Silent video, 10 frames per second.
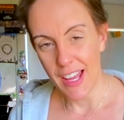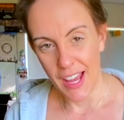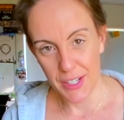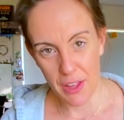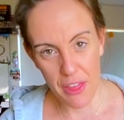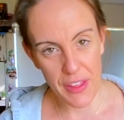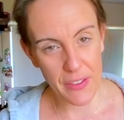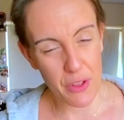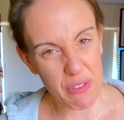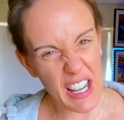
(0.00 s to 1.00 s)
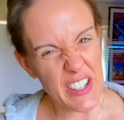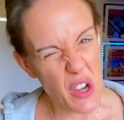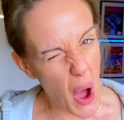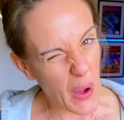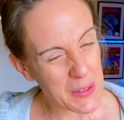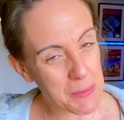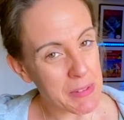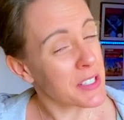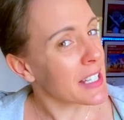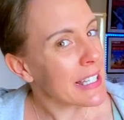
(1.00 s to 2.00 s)
another thing that really knocks me
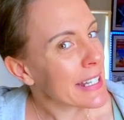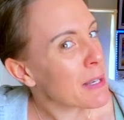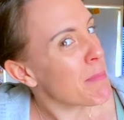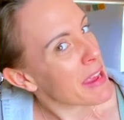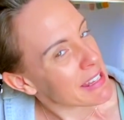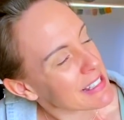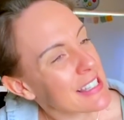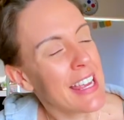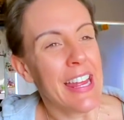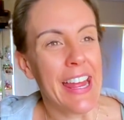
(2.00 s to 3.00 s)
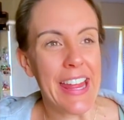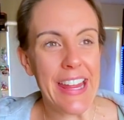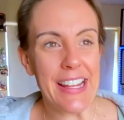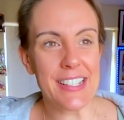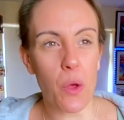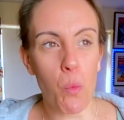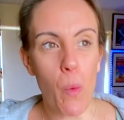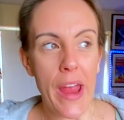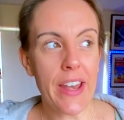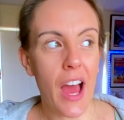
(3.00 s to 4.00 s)
just a little bit is
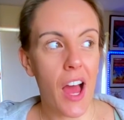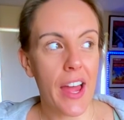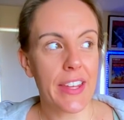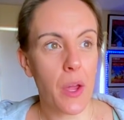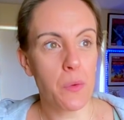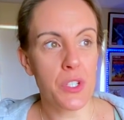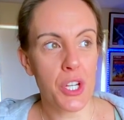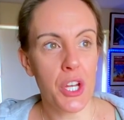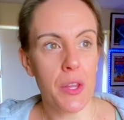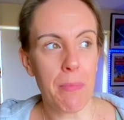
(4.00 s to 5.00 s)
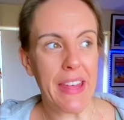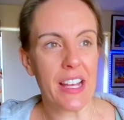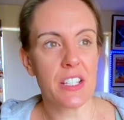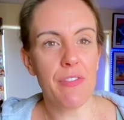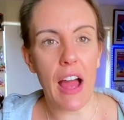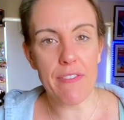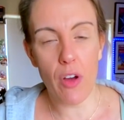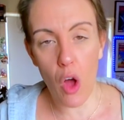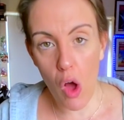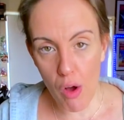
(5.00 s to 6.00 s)
when I go to turn the PS5
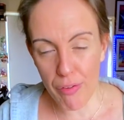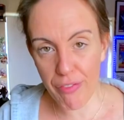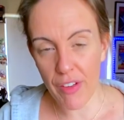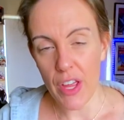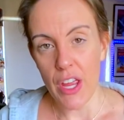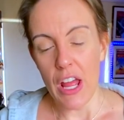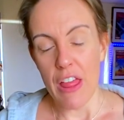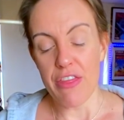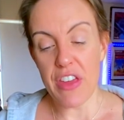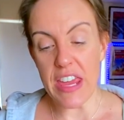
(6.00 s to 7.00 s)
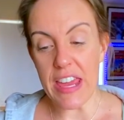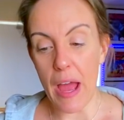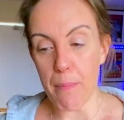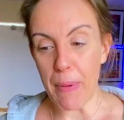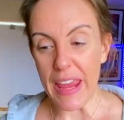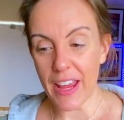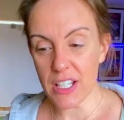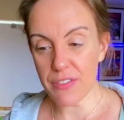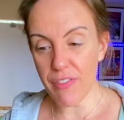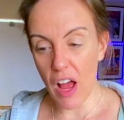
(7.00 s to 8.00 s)
off, the
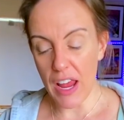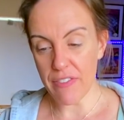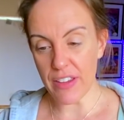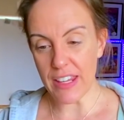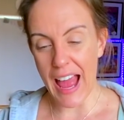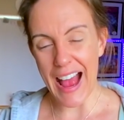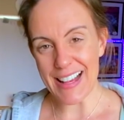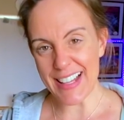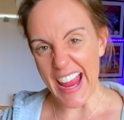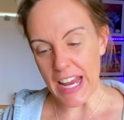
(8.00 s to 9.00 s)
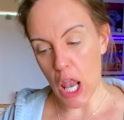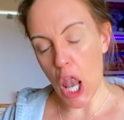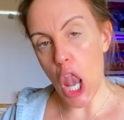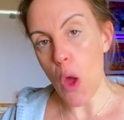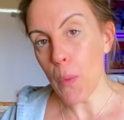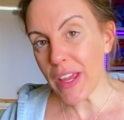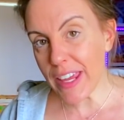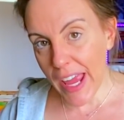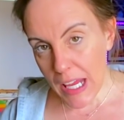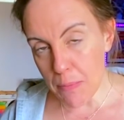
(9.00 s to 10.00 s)
PS5 has a lower
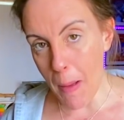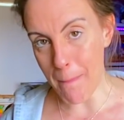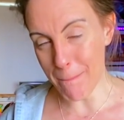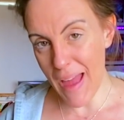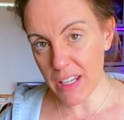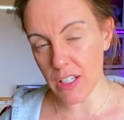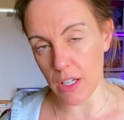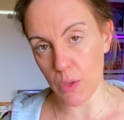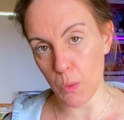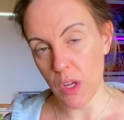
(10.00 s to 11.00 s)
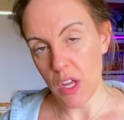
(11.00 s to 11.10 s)
game menu,